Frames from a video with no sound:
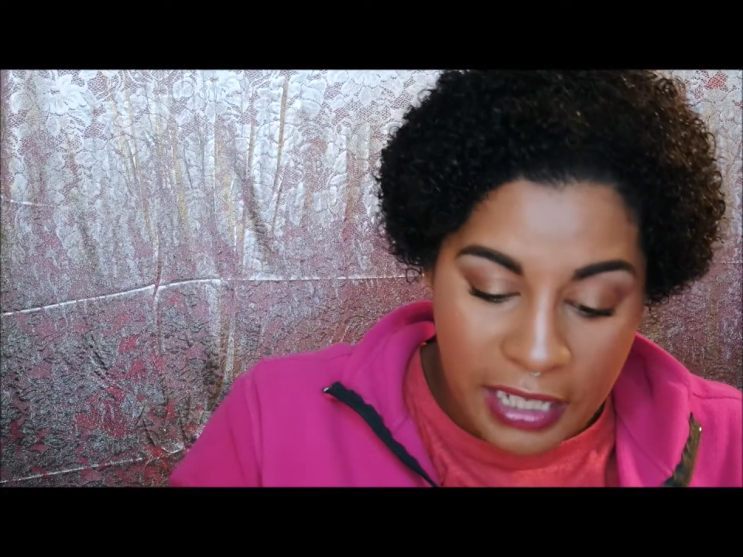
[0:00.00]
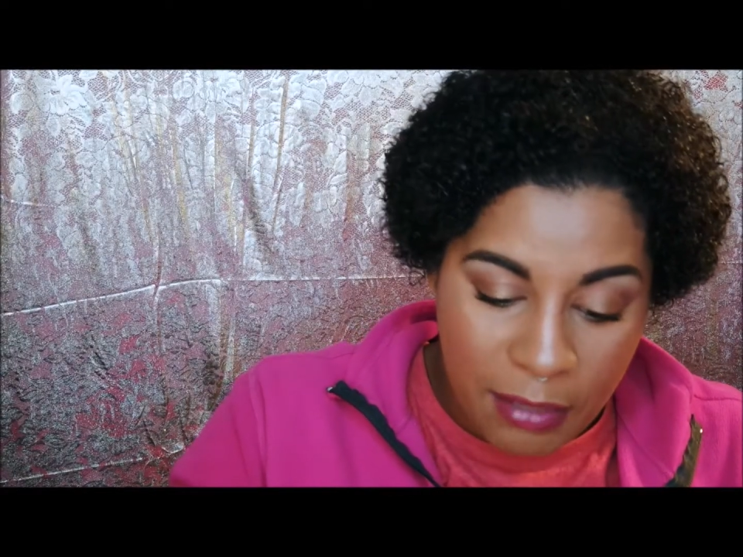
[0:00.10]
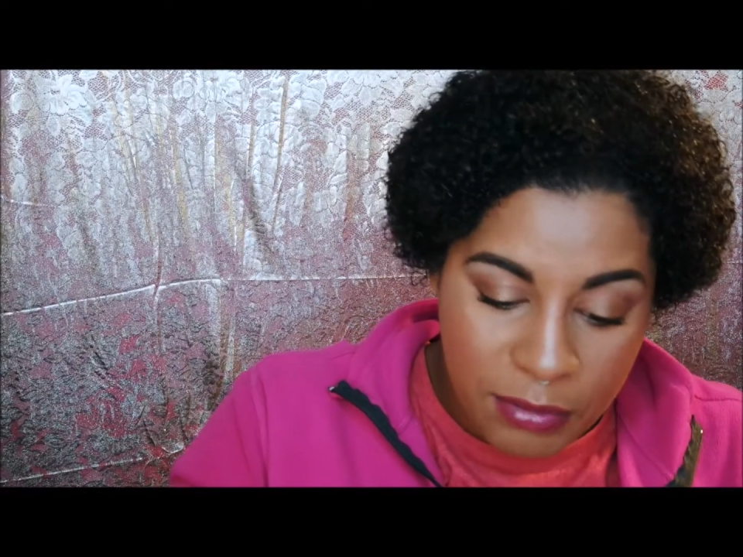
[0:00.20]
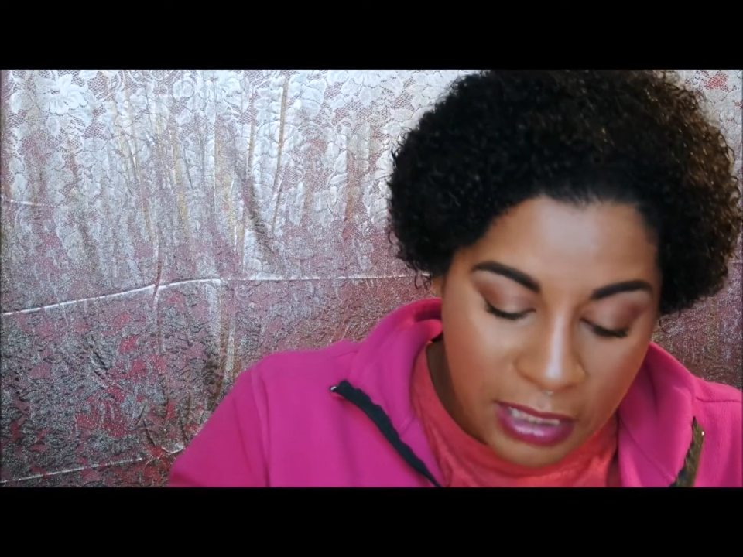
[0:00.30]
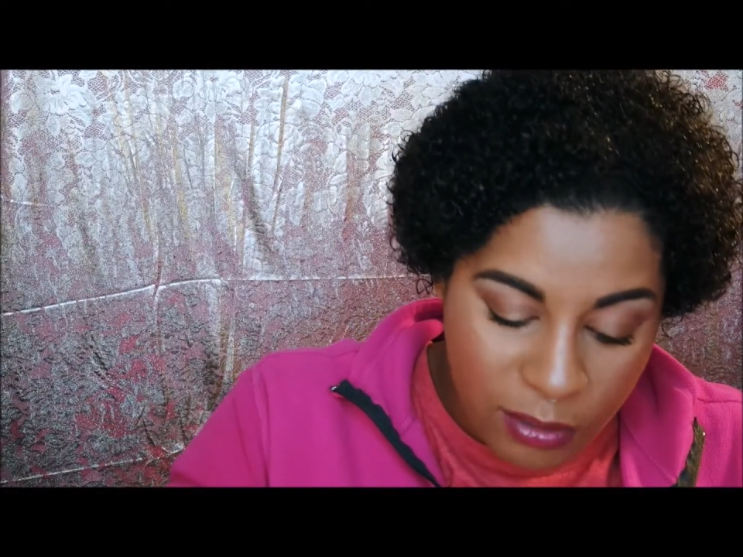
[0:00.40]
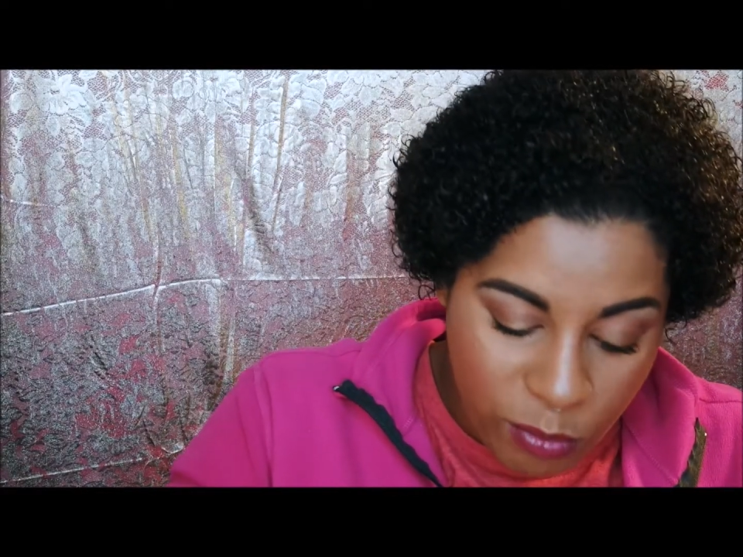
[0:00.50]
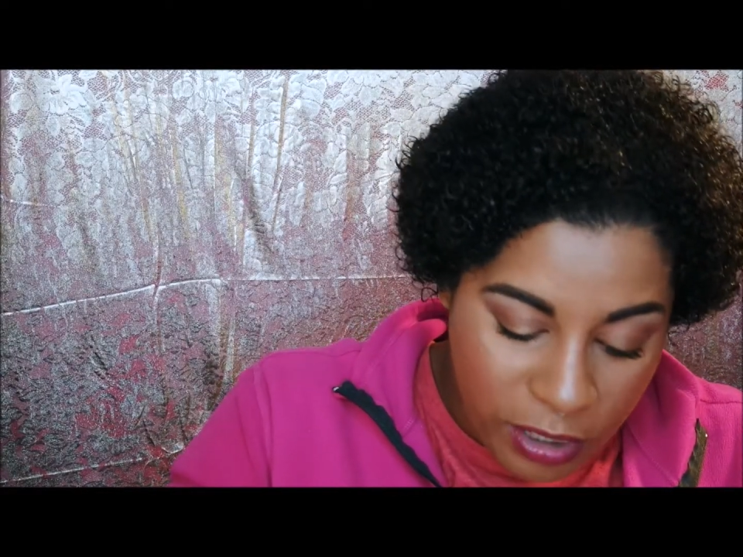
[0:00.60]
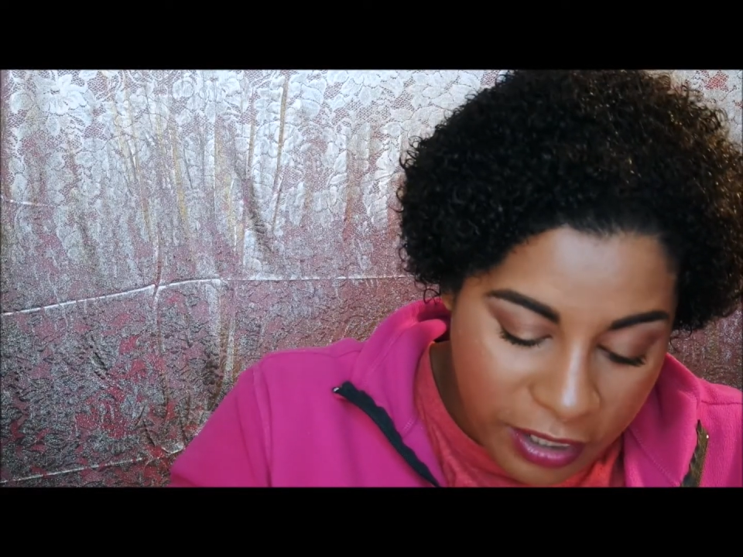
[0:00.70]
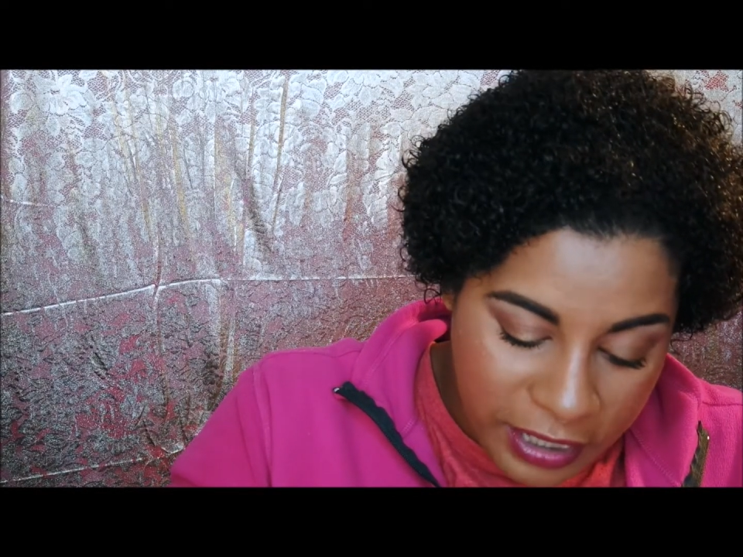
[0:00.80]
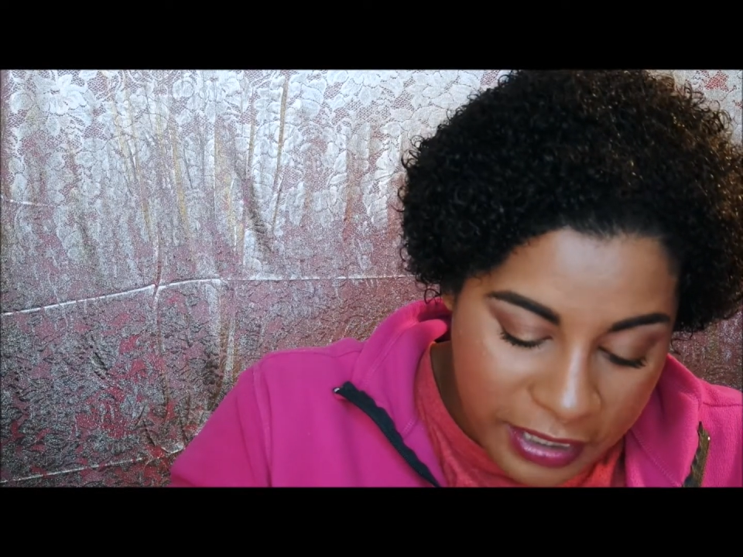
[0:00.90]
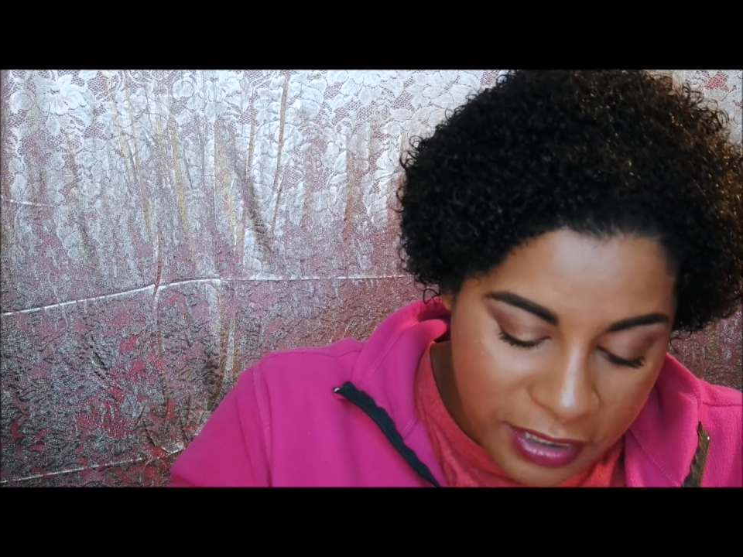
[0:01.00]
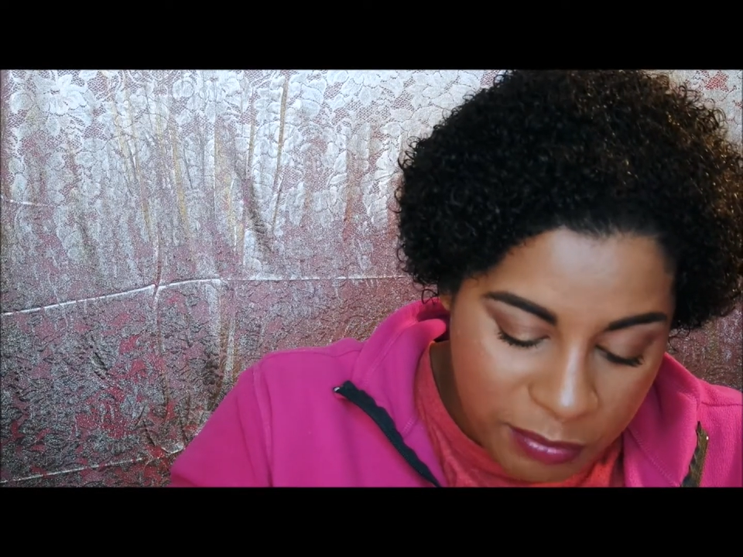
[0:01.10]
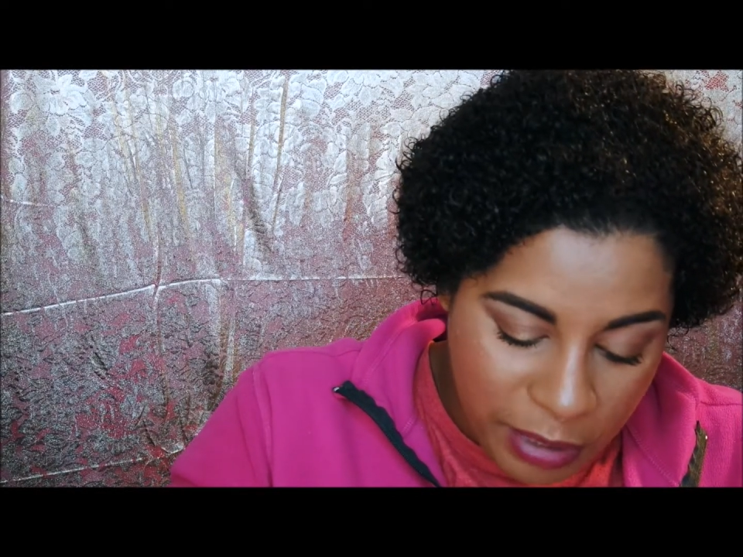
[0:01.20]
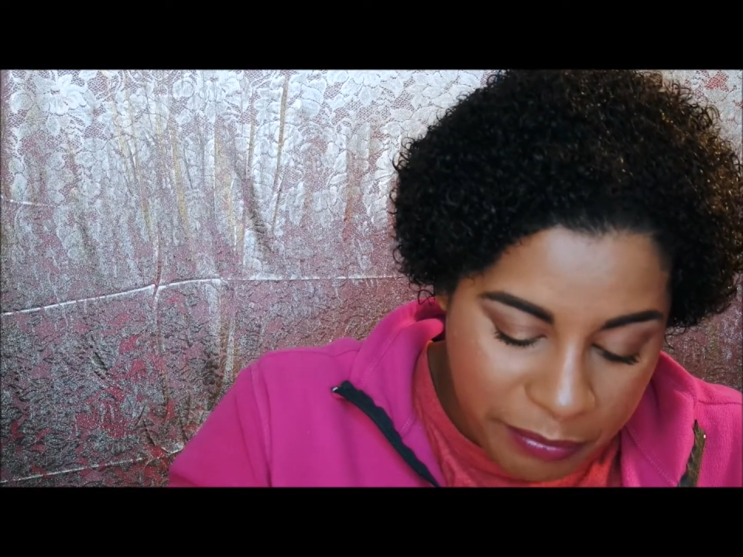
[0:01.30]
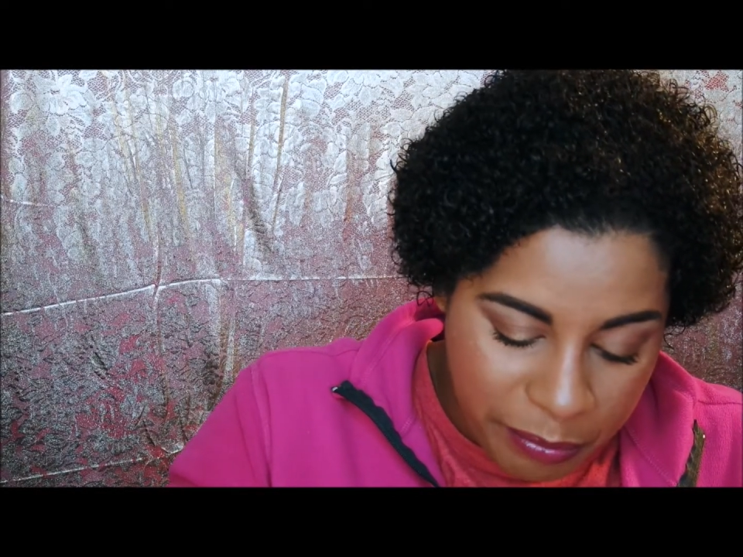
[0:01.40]
And I was like, where is
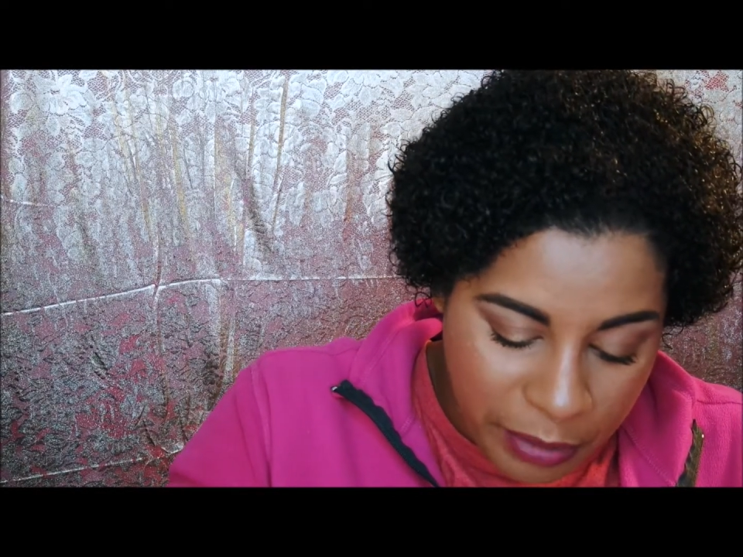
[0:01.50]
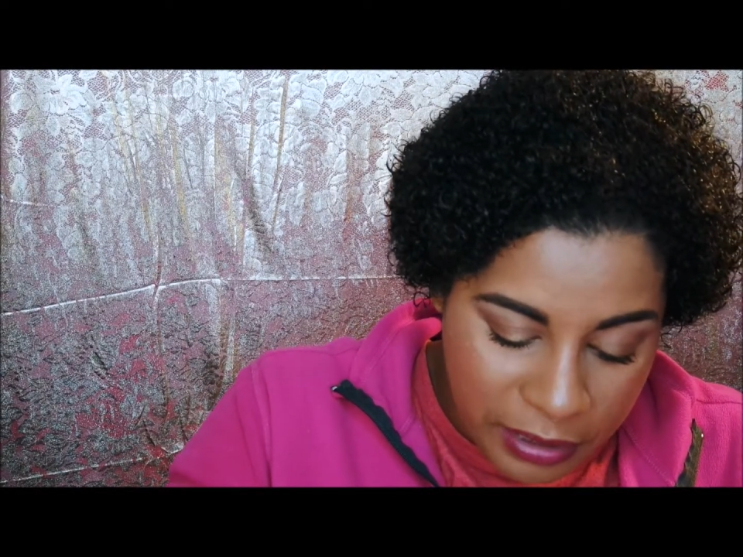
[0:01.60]
my,